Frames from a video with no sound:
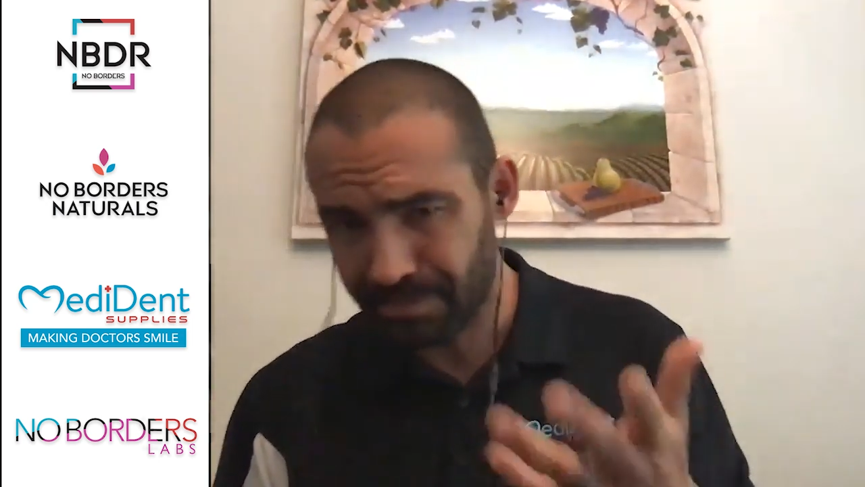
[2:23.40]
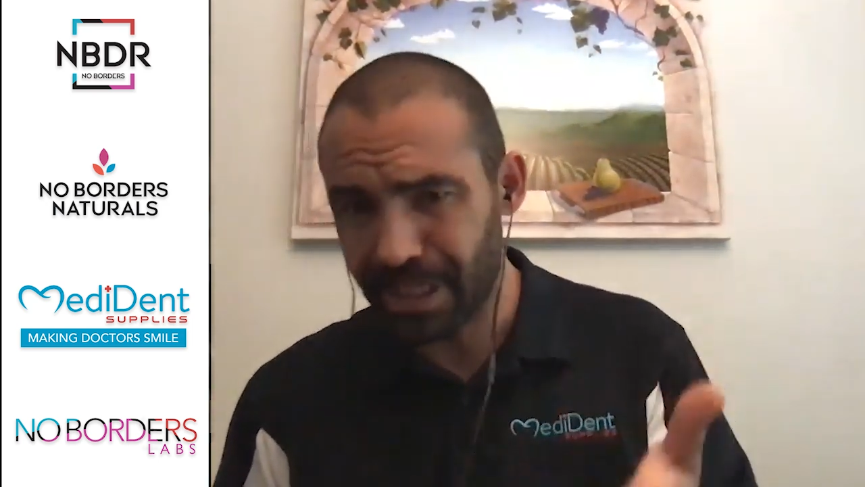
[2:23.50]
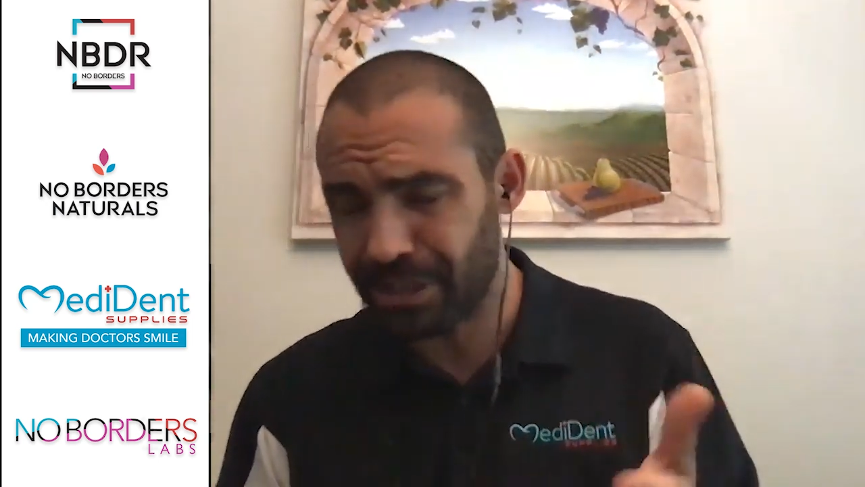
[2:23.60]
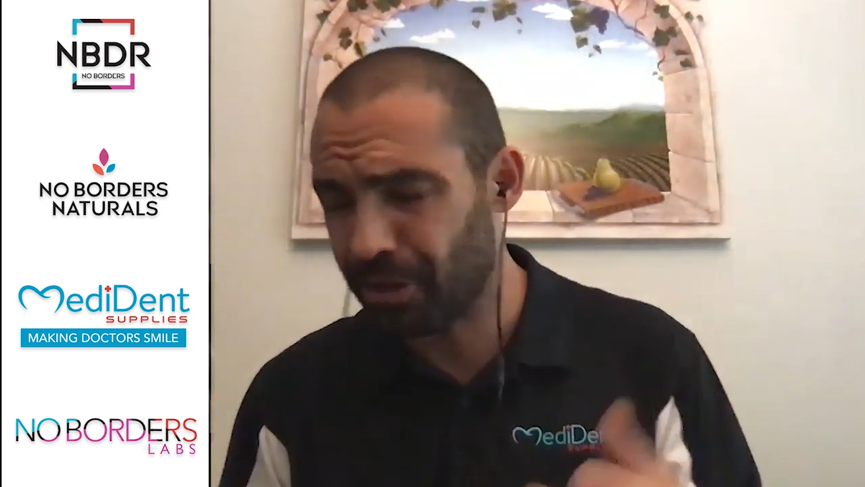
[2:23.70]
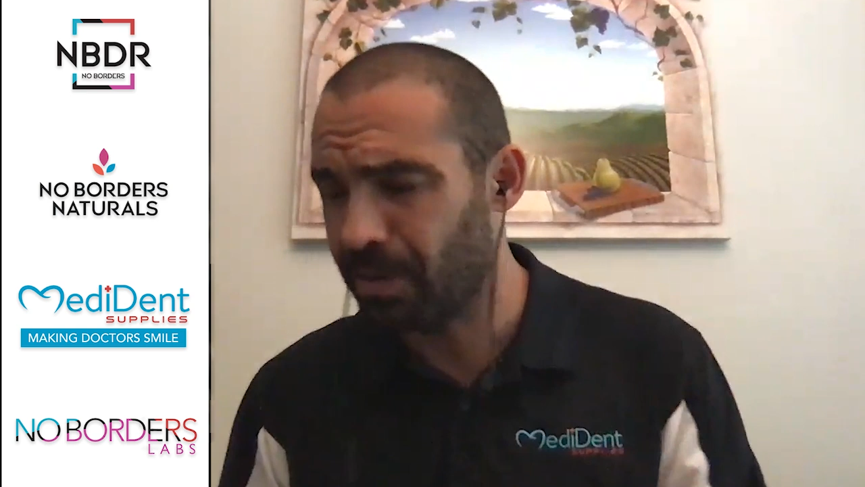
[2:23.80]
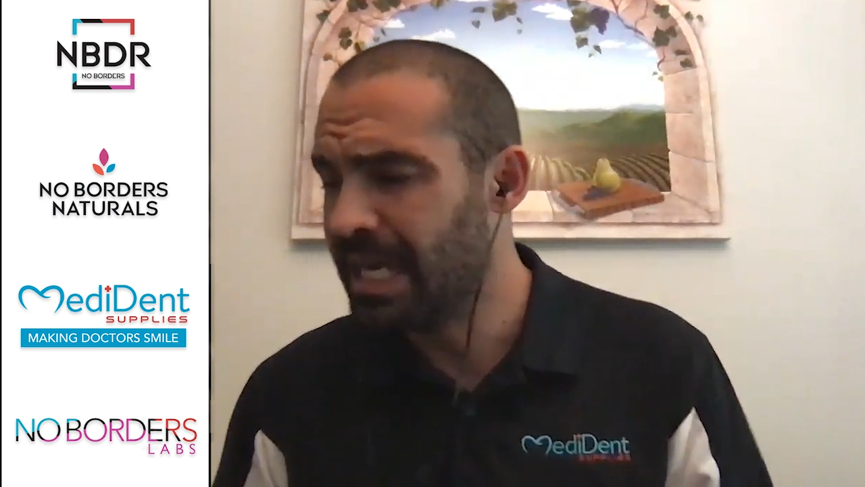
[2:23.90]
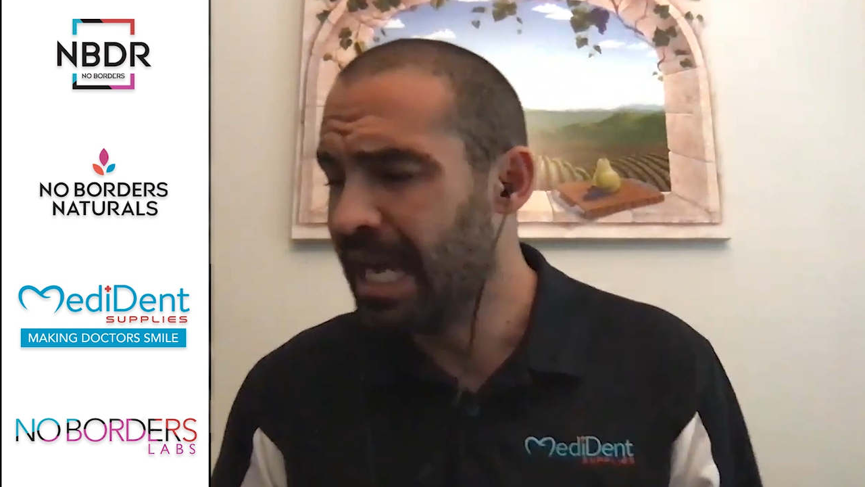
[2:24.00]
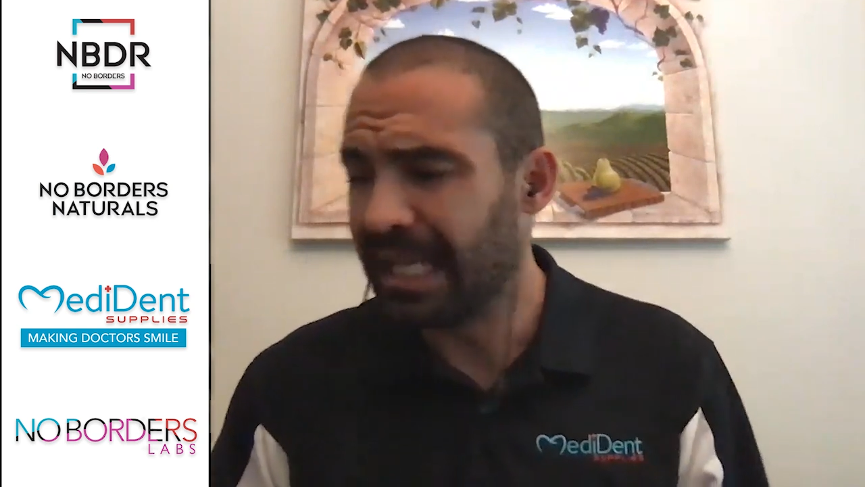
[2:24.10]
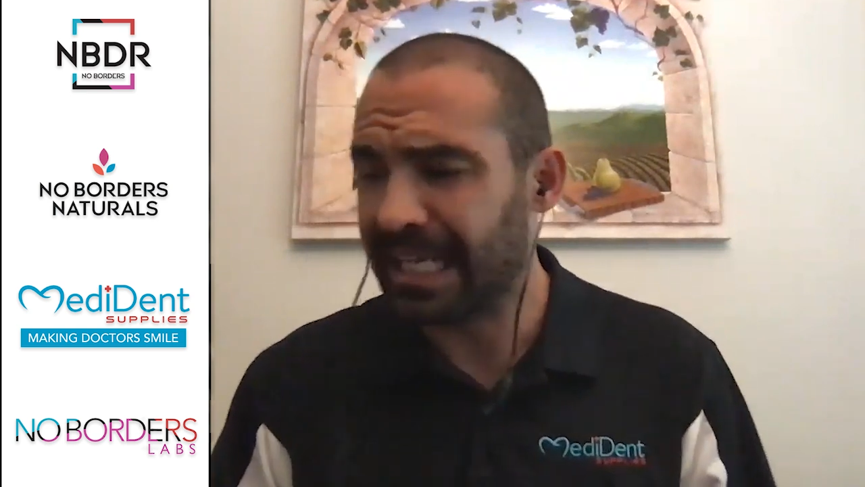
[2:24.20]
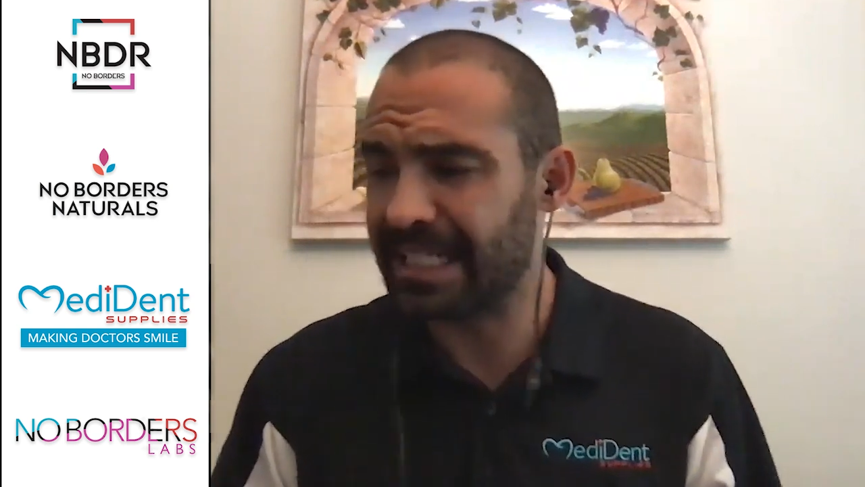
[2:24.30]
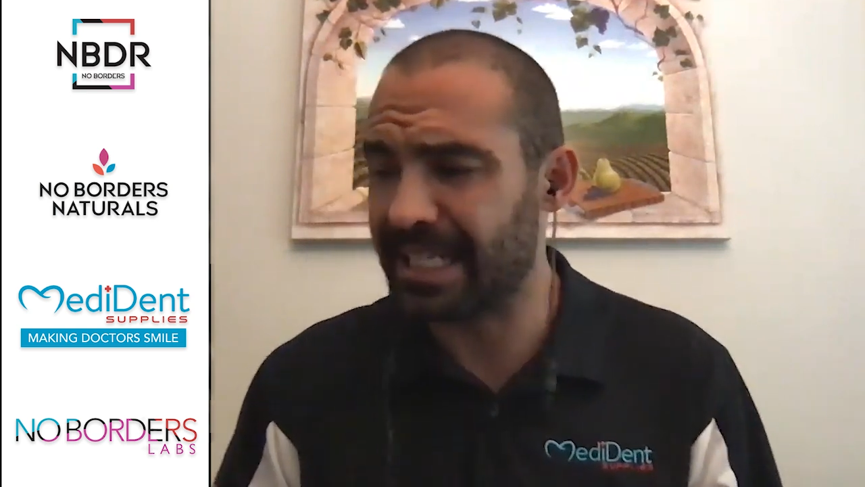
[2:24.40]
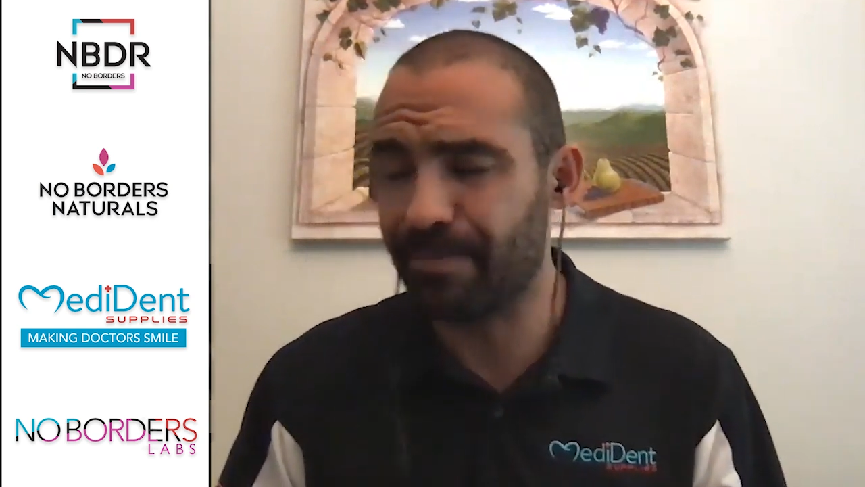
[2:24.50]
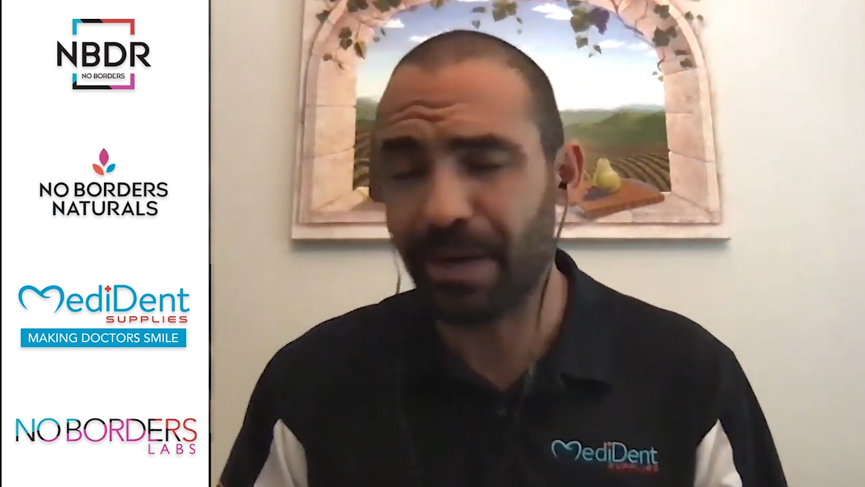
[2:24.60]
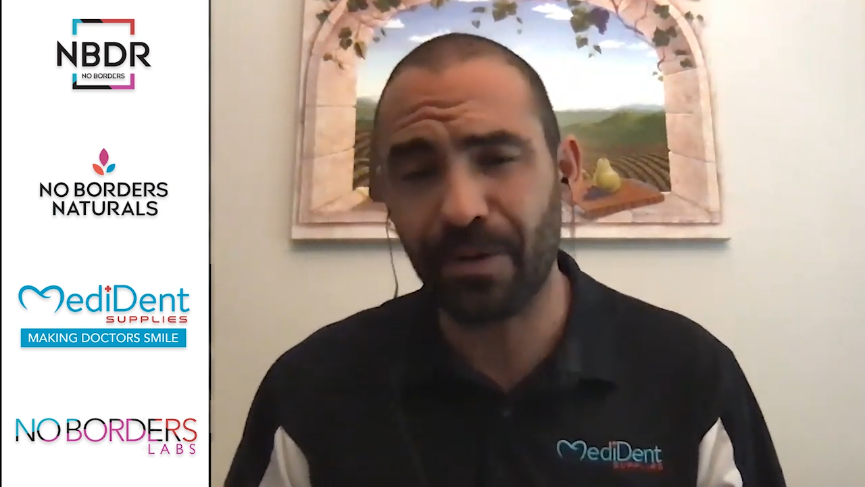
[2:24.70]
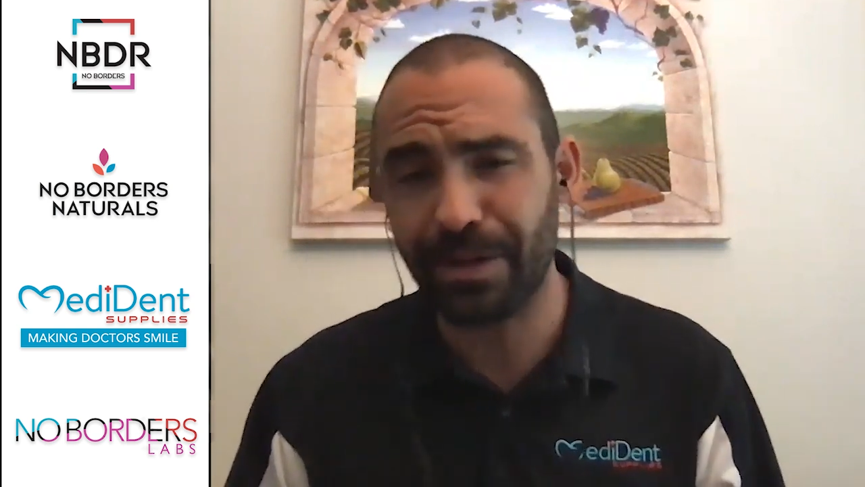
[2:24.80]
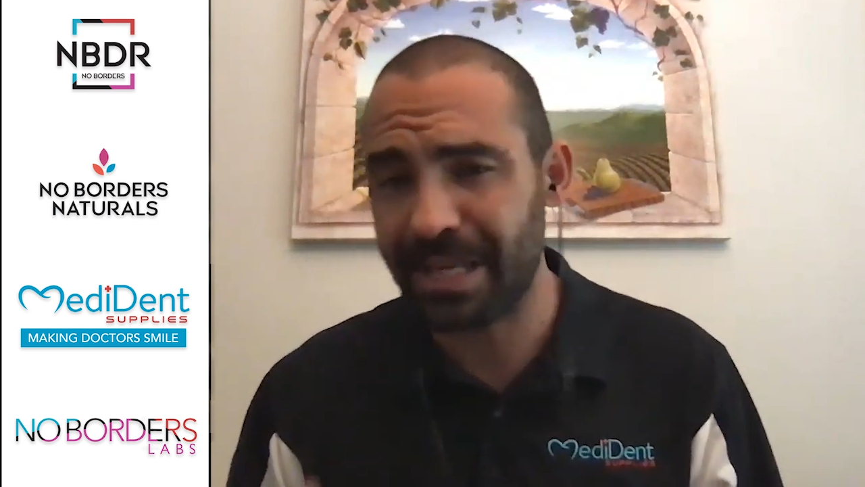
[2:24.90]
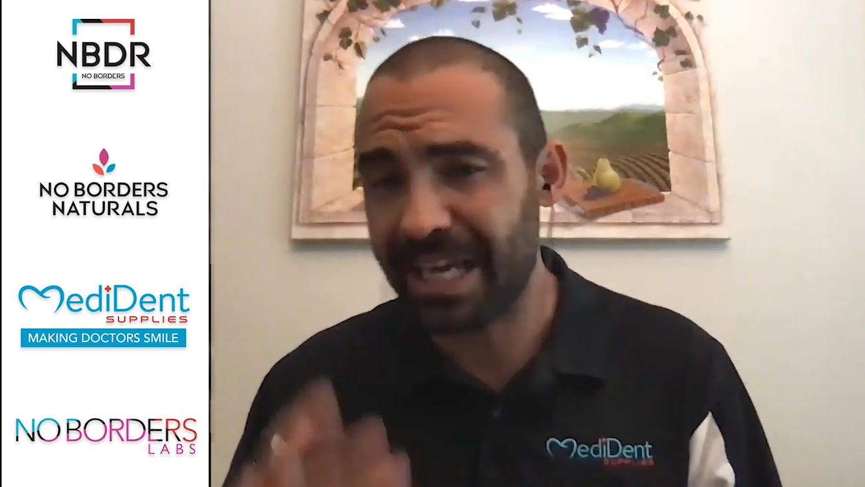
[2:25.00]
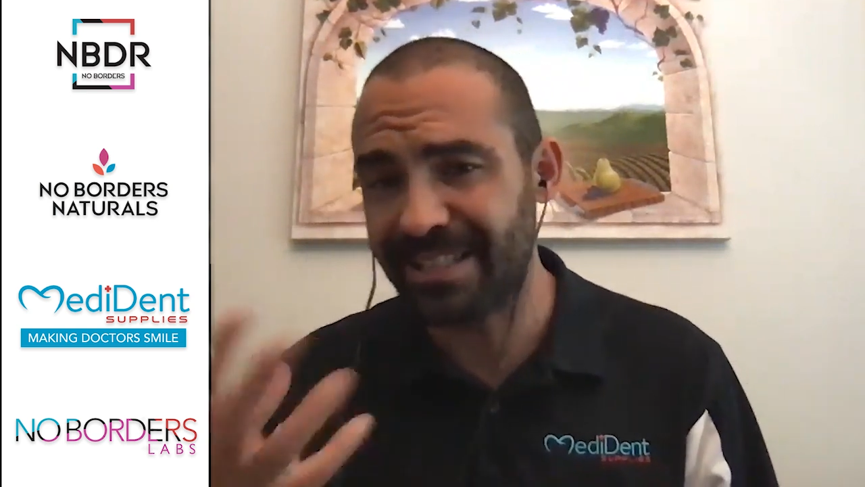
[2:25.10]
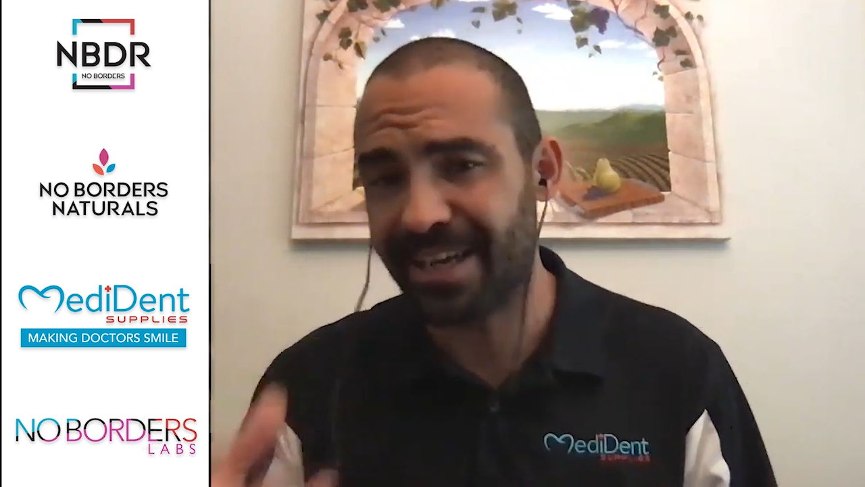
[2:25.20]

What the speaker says: so like I said, bear with me as